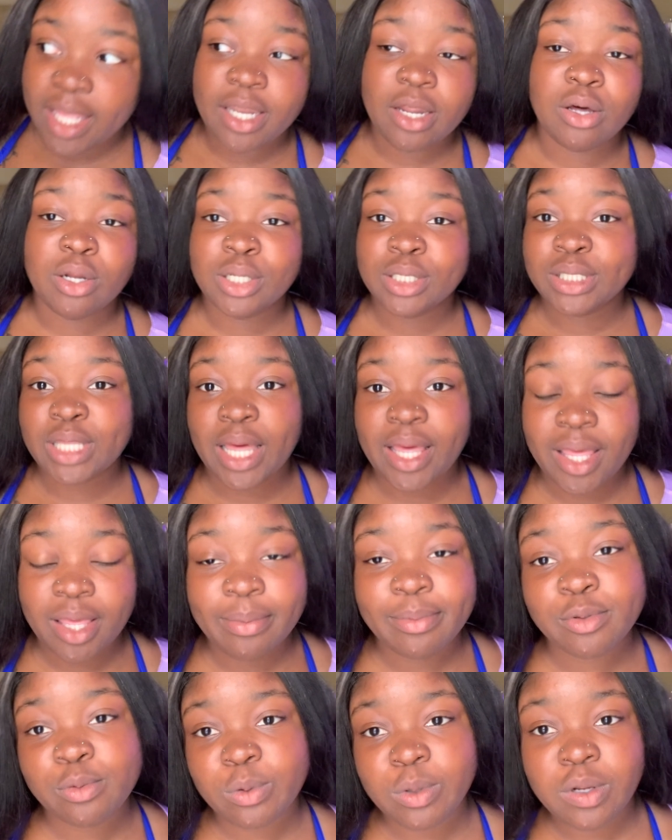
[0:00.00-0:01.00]
the only thing he
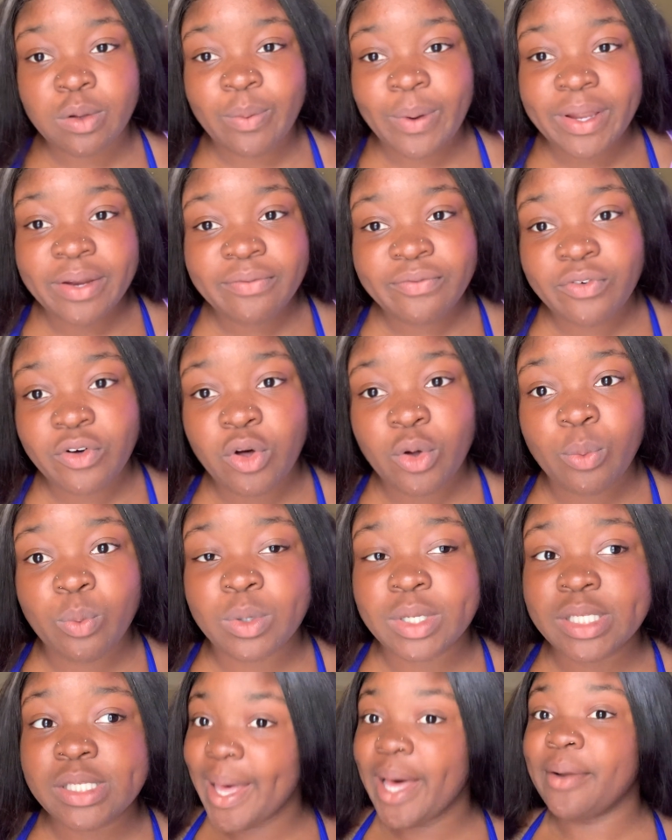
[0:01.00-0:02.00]
was really waiting for
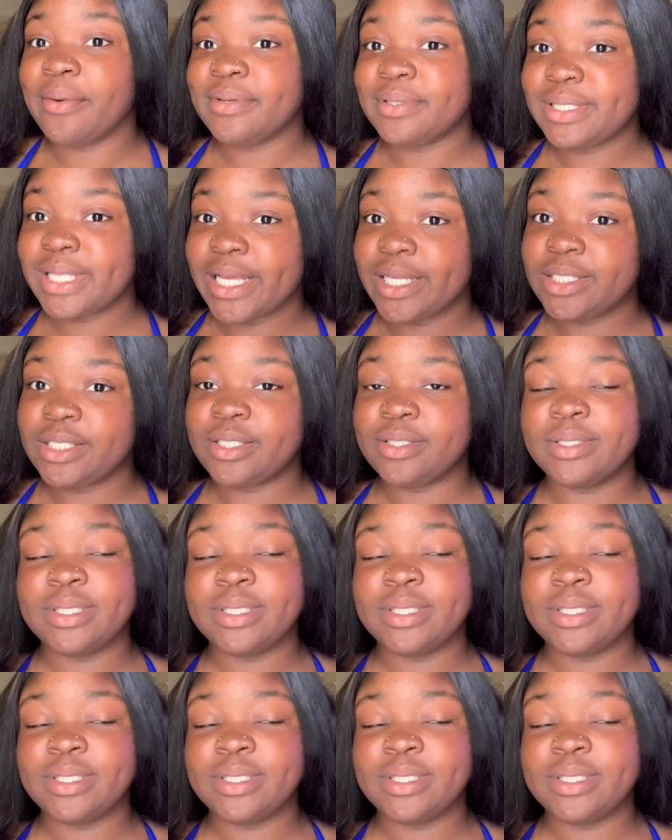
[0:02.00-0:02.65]
was battle stations.